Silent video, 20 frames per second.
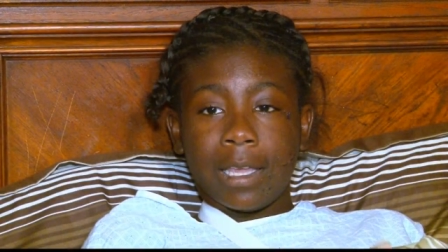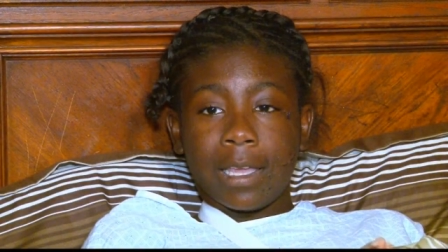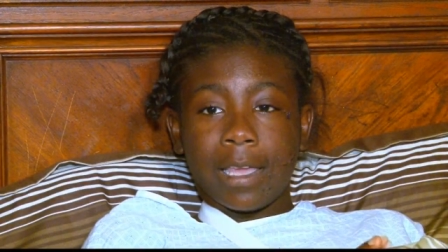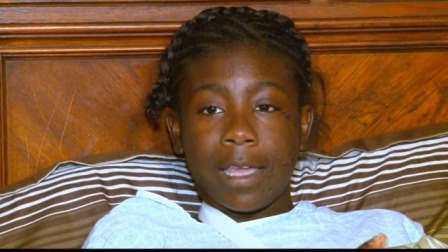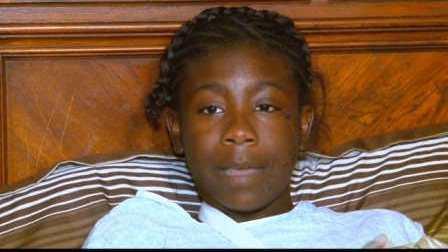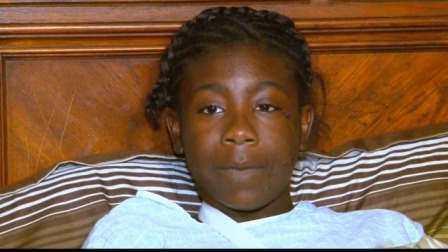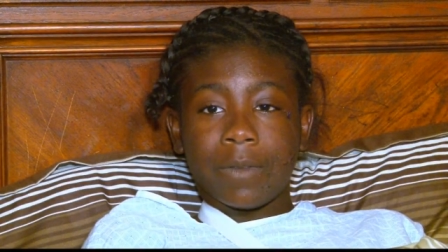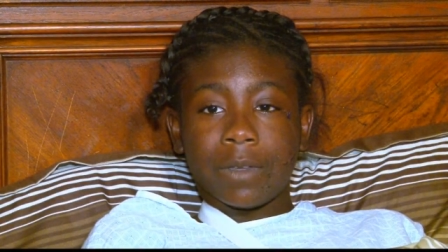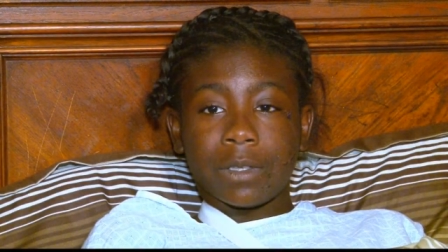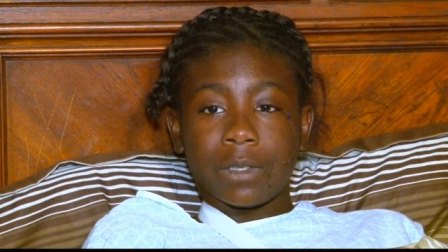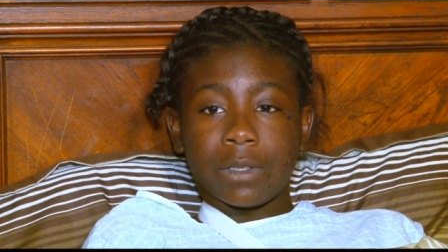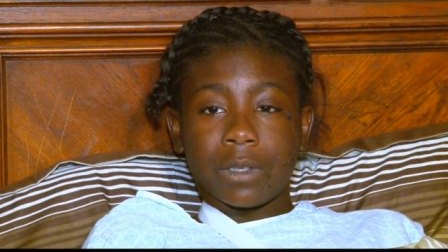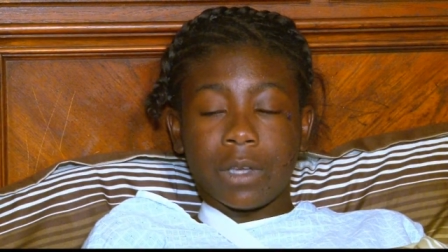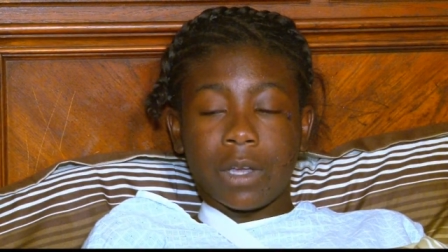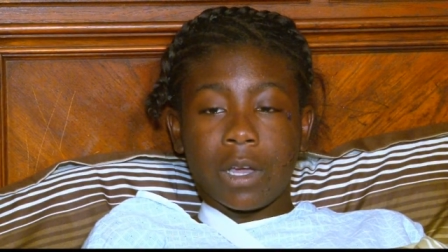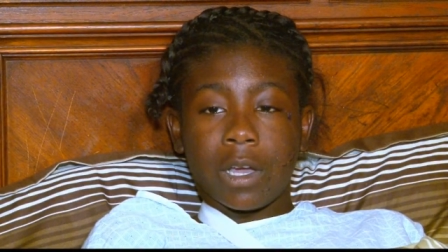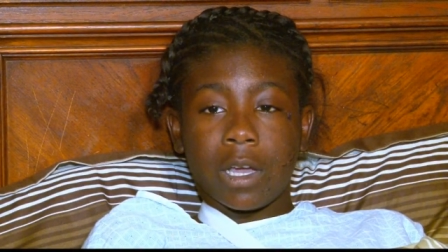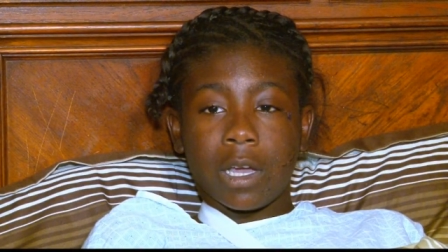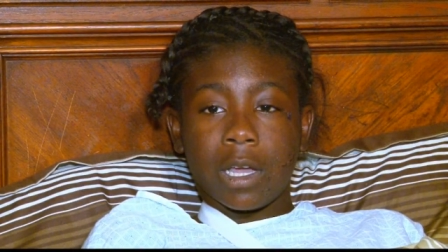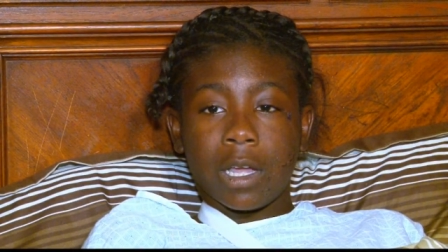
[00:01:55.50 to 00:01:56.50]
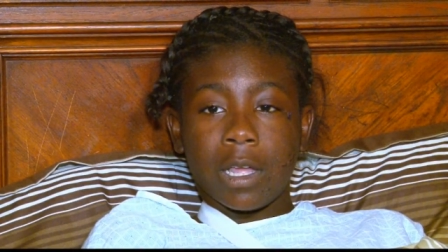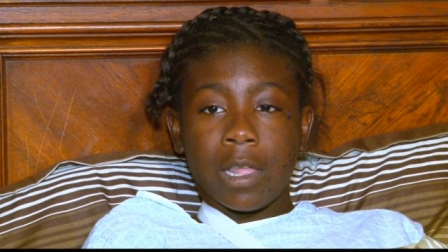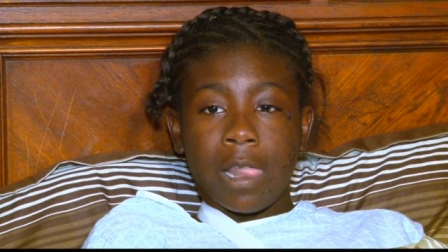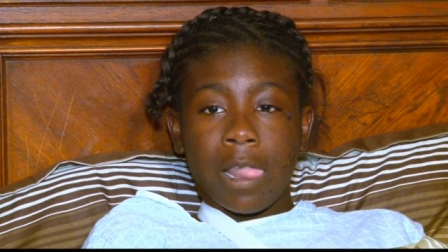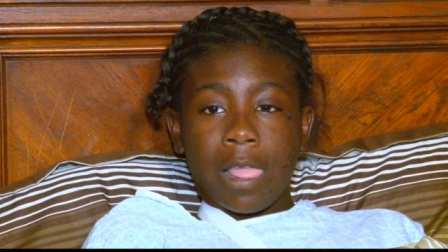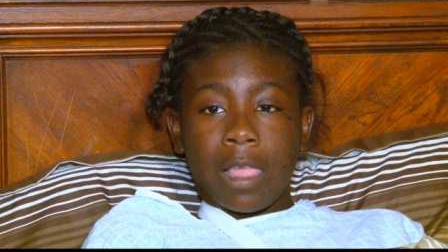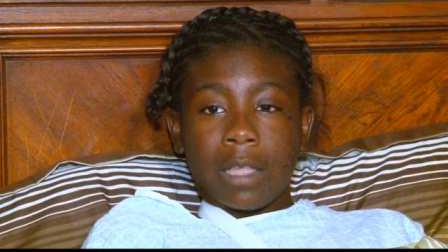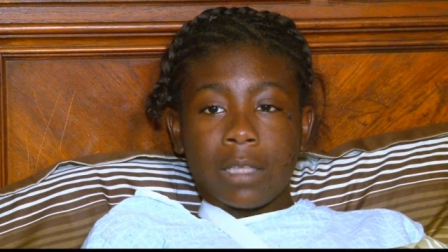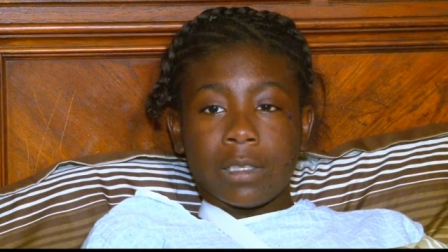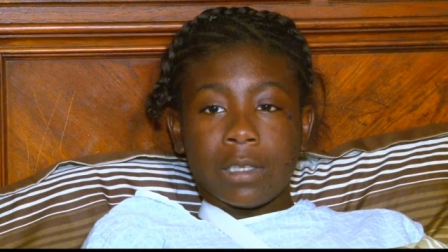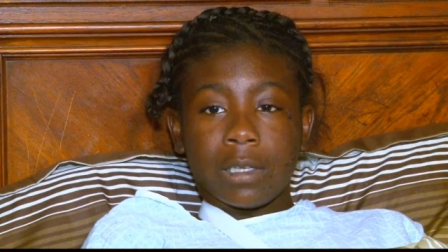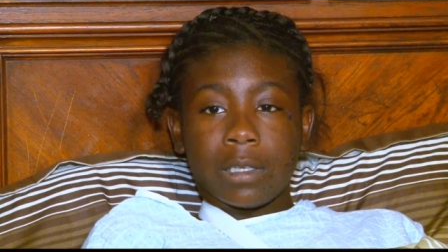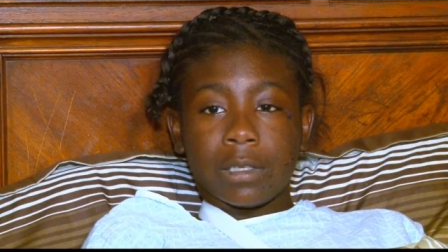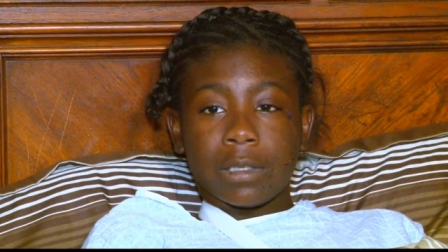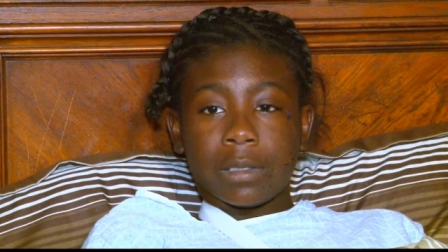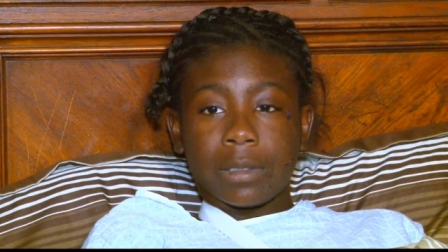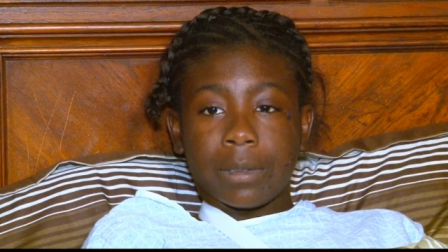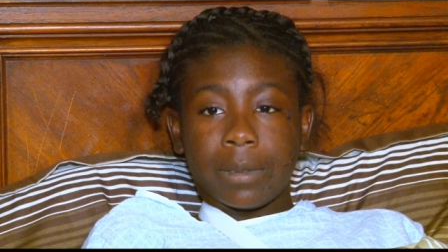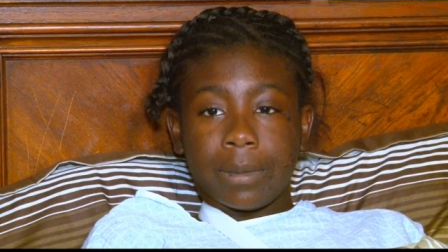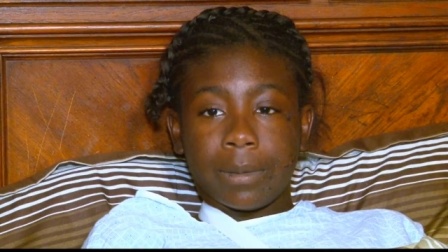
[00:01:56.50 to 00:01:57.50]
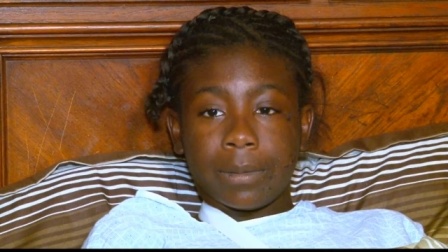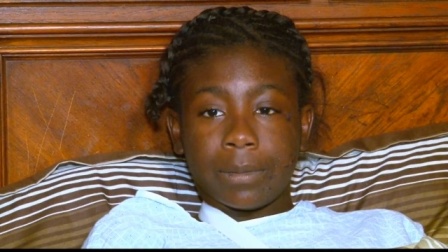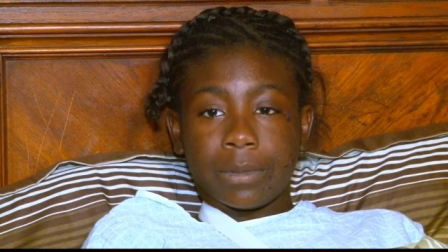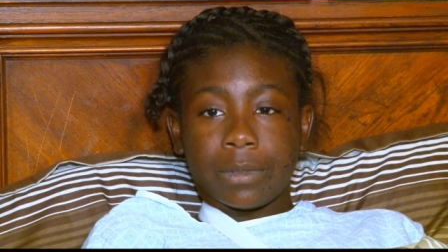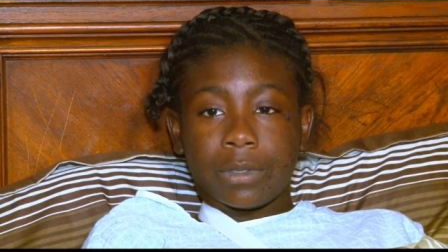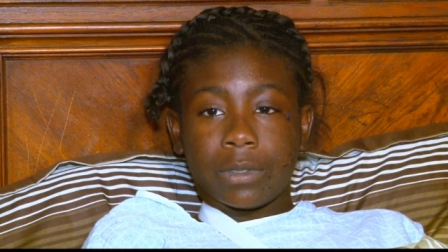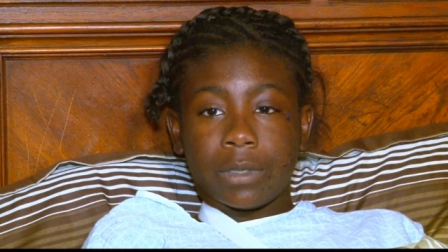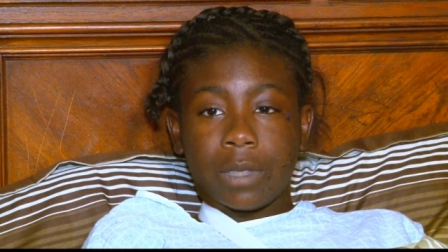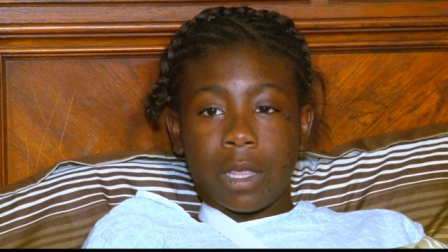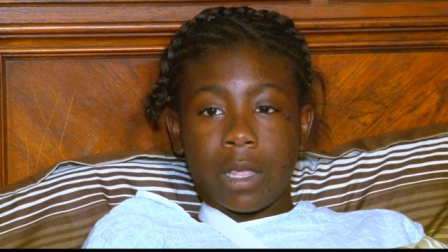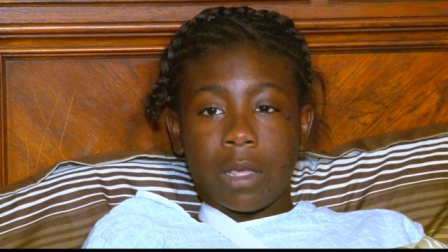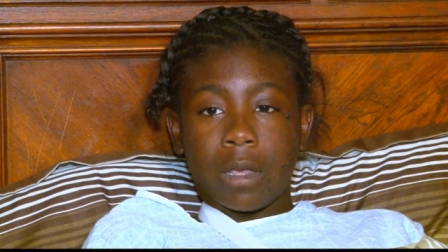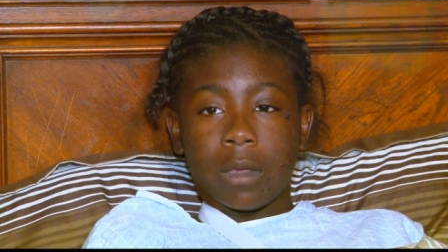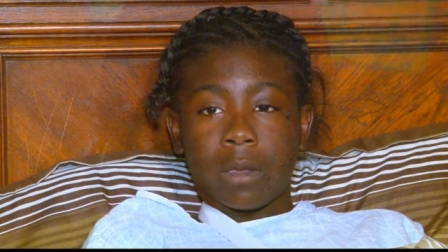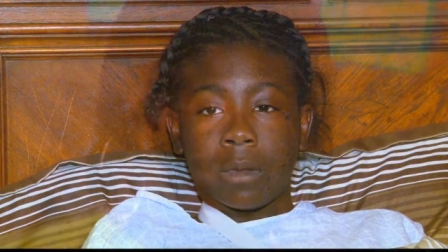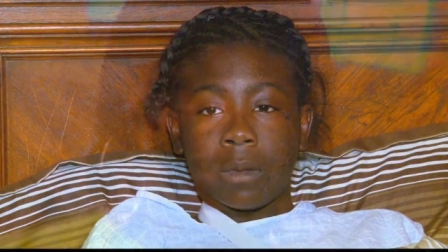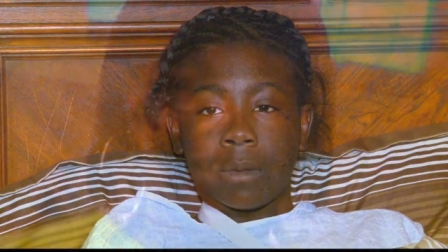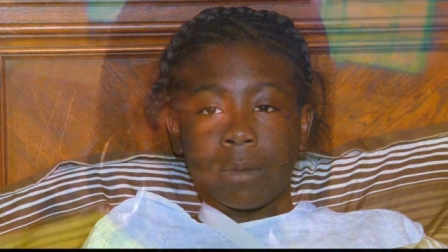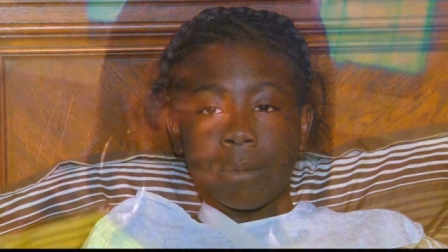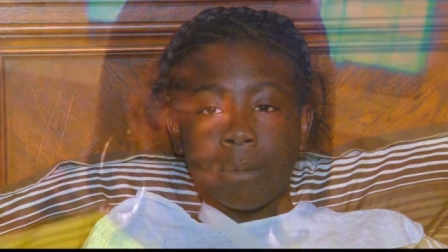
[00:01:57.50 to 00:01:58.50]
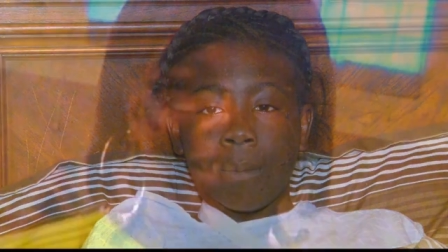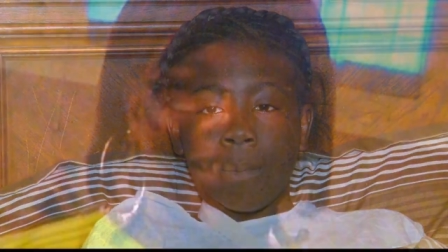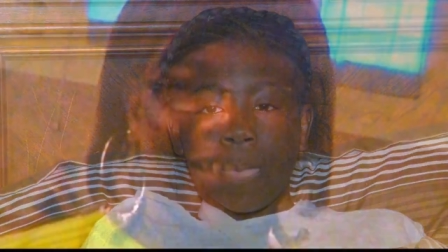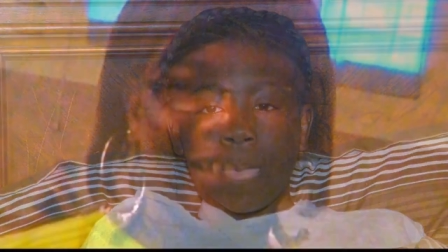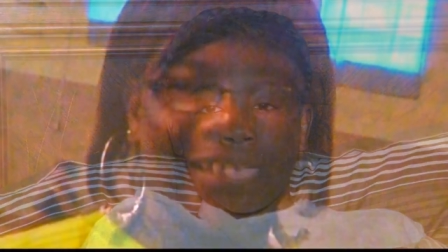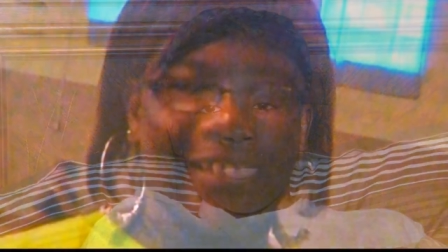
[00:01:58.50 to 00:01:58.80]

he gave us the car, told us to come straight home.